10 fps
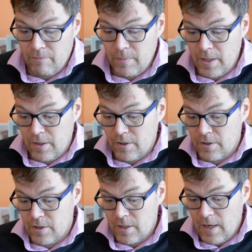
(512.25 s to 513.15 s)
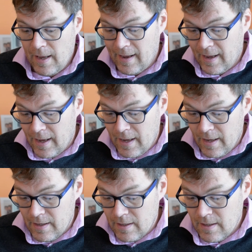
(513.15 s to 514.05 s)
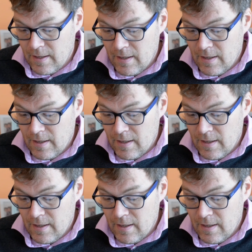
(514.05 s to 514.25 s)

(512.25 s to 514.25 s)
meters high.